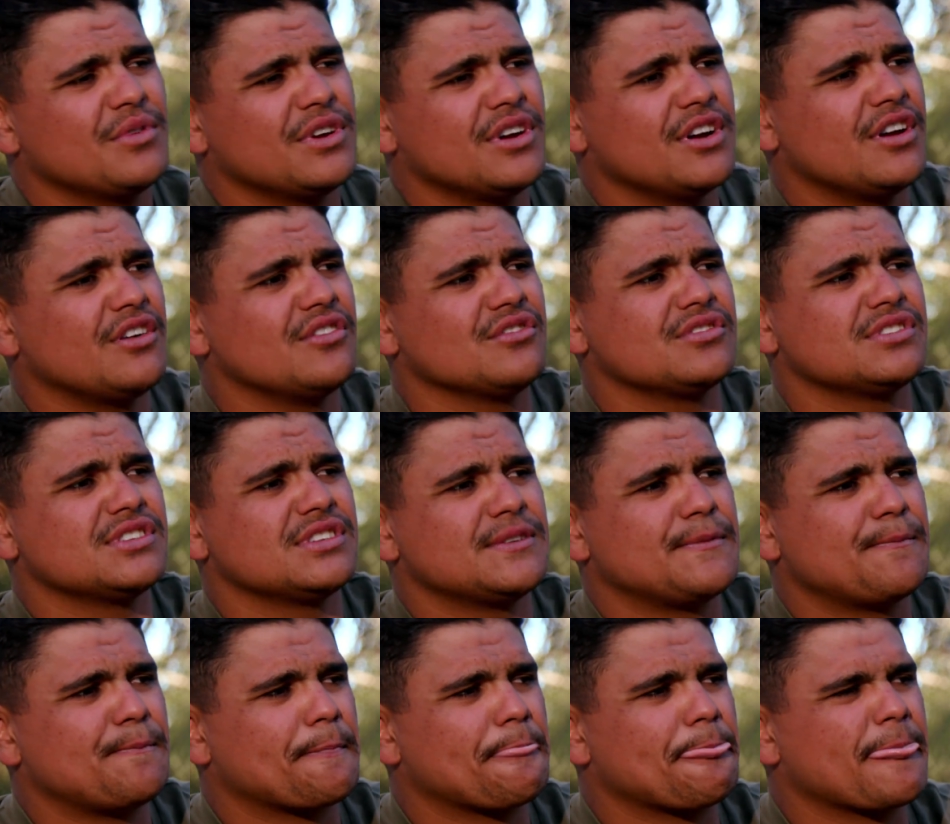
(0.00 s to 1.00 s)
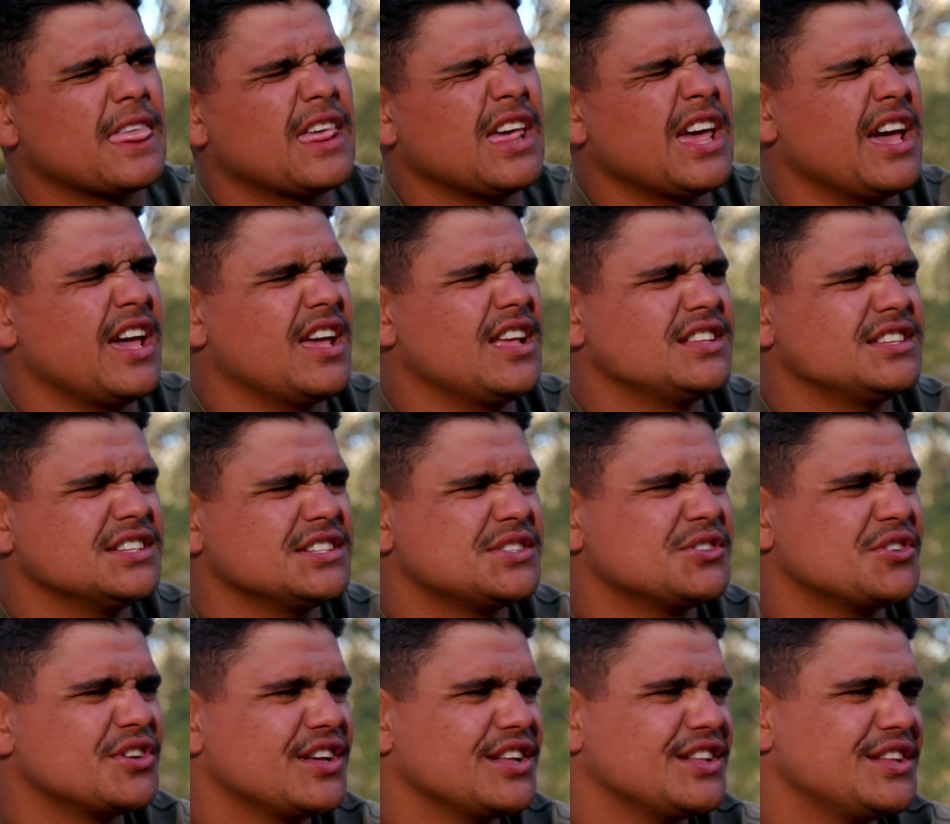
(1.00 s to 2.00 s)
where I was, yeah, just
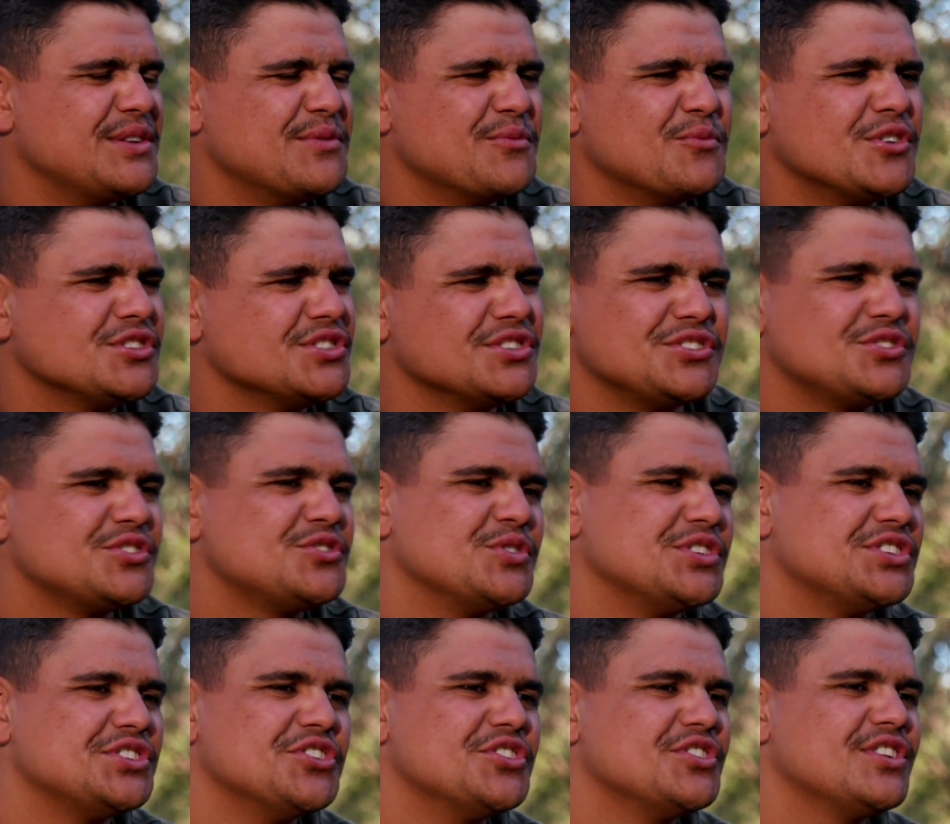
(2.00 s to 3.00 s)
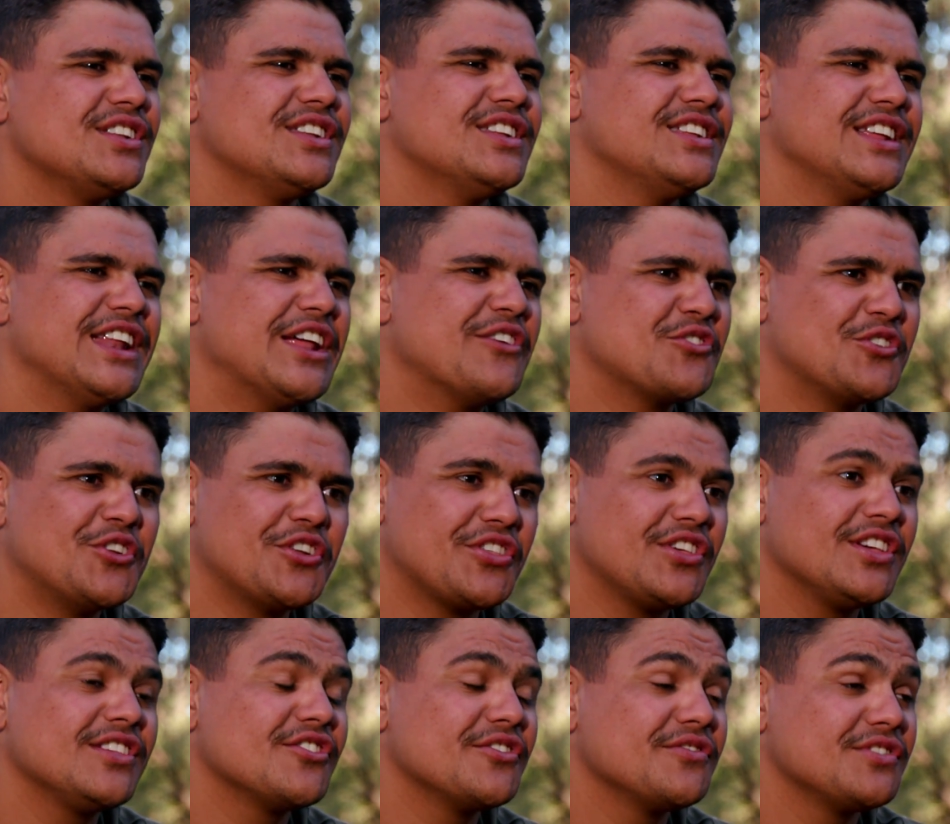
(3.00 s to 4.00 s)
sort of didn't wasn't switched on. You know, there was a lot of
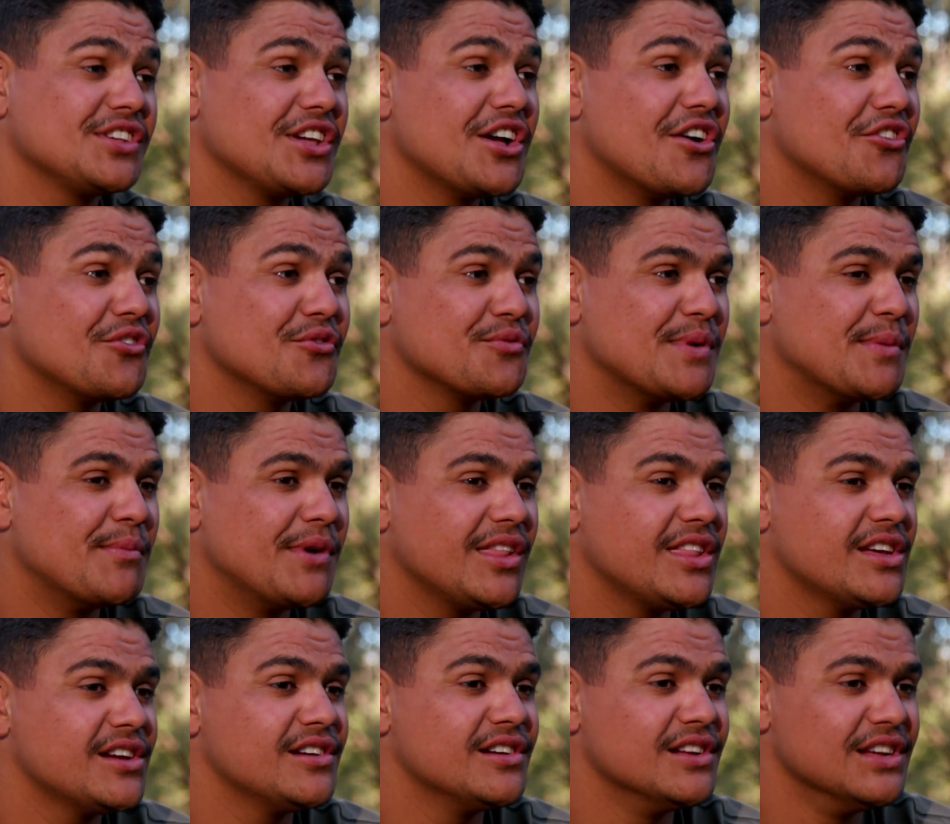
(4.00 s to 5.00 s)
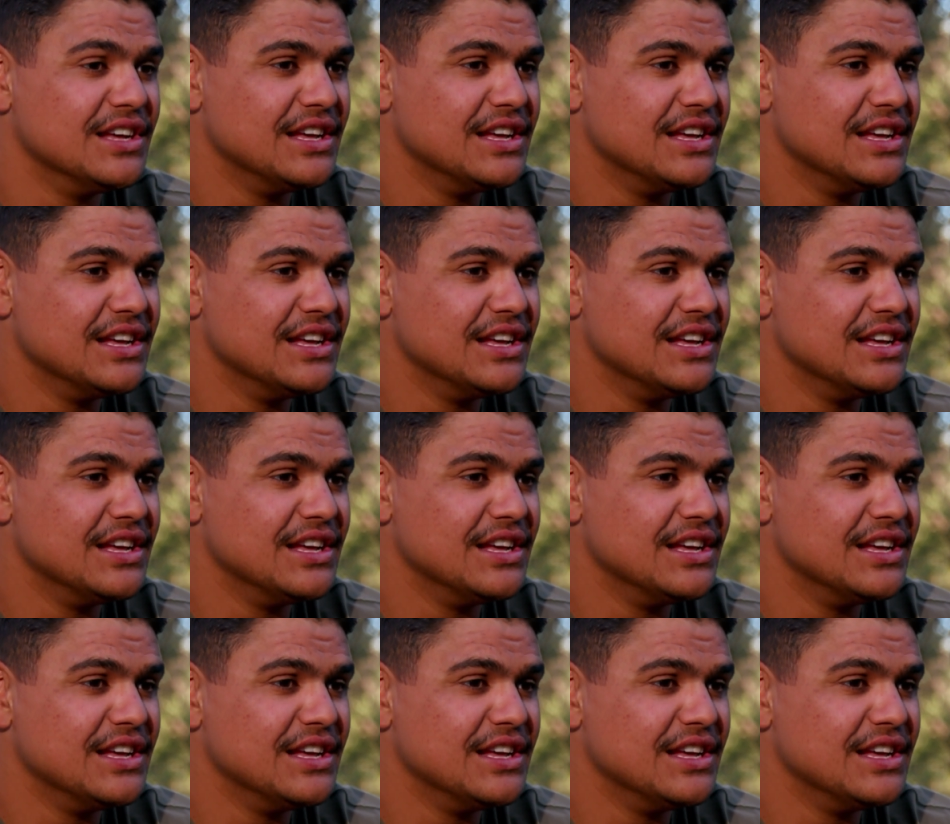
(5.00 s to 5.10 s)
things obviously going on with my brother.